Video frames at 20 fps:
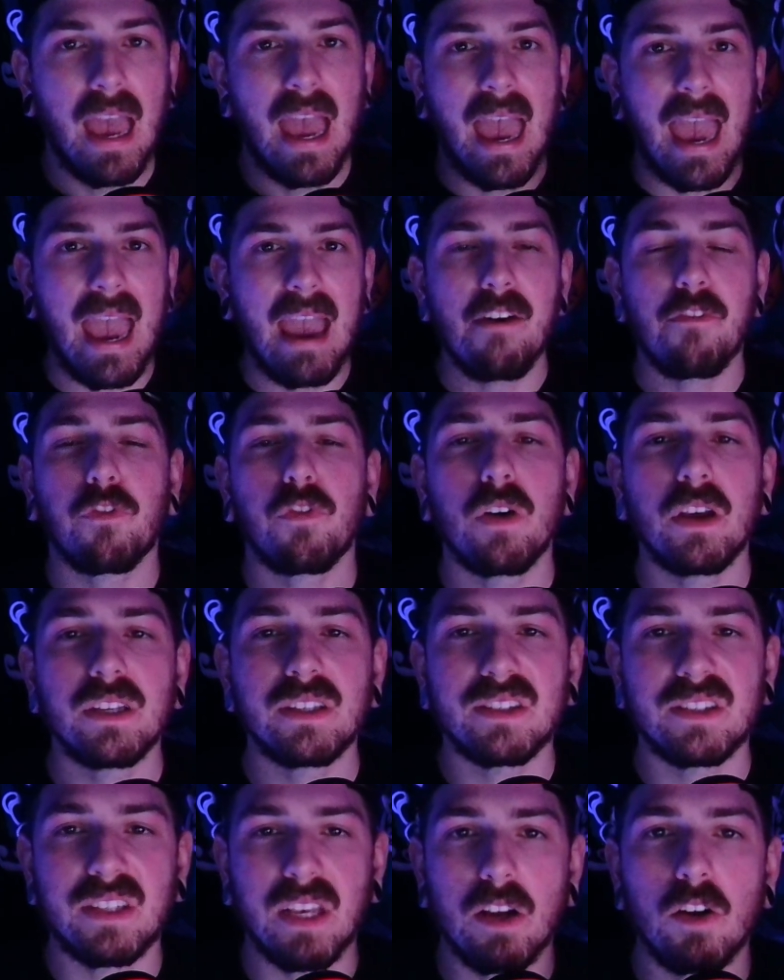Every
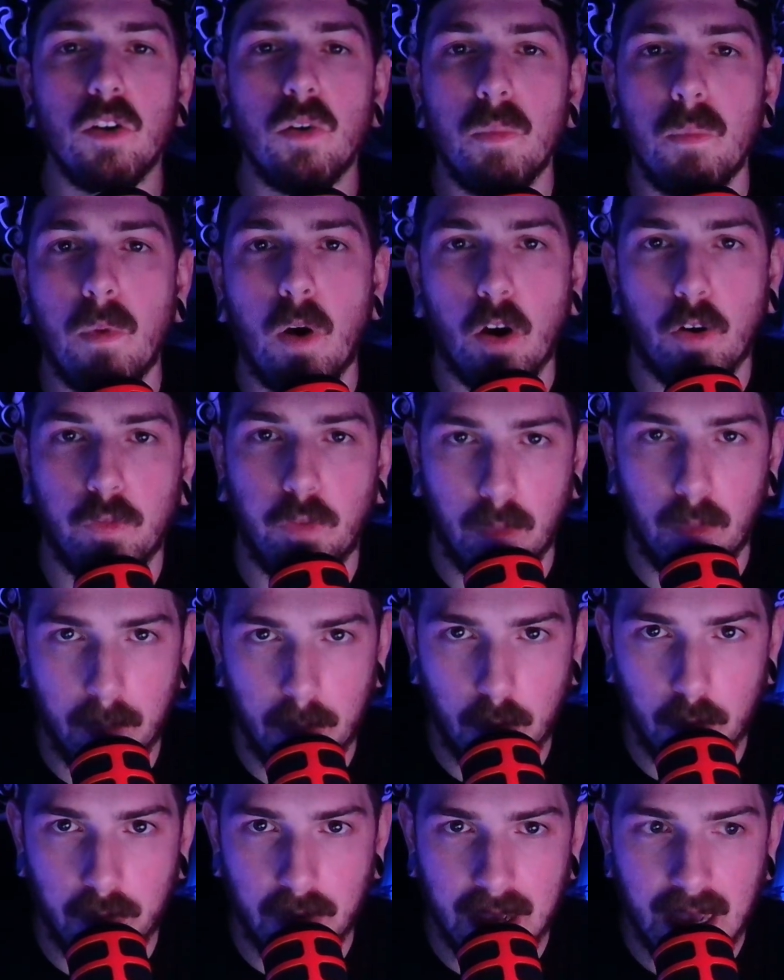single Marvel
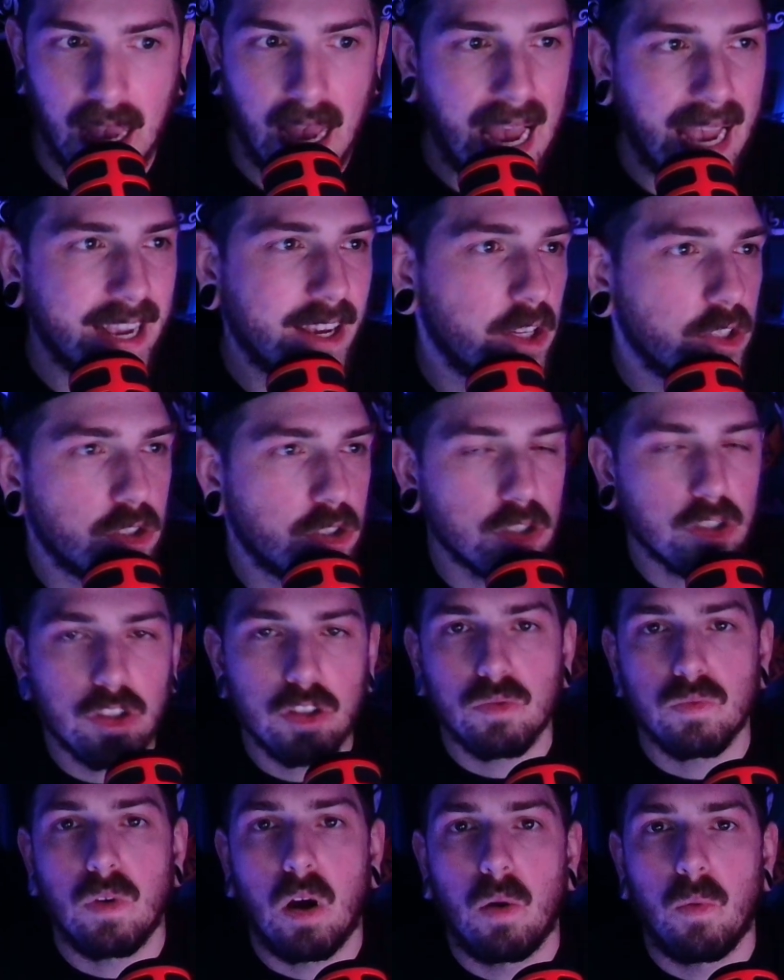movie I could just
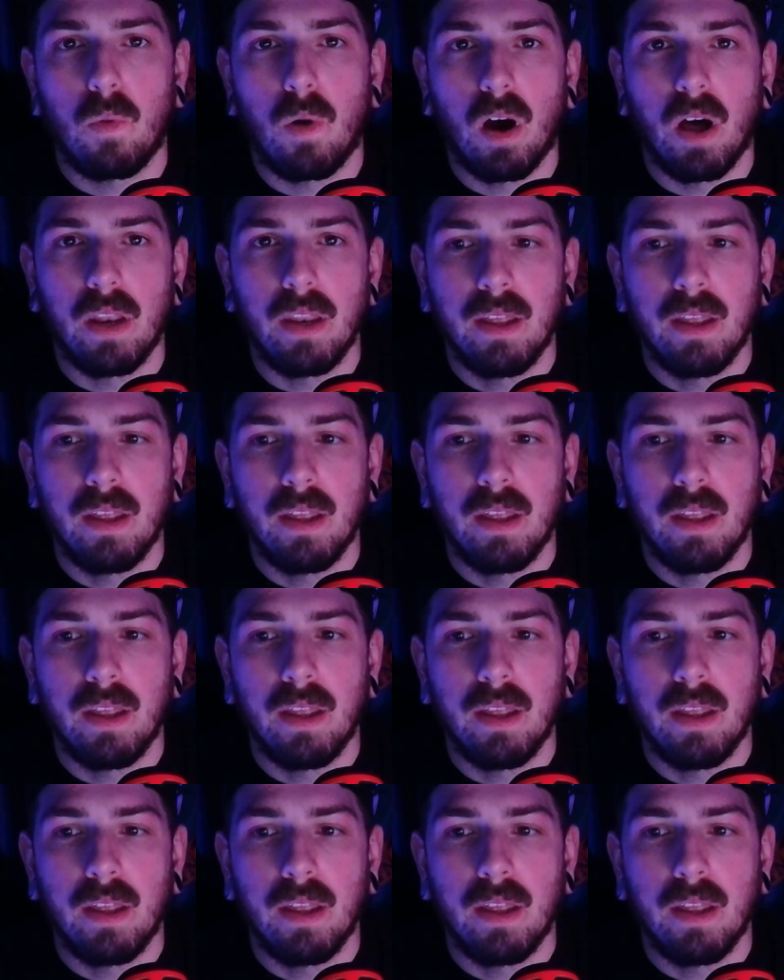throw on.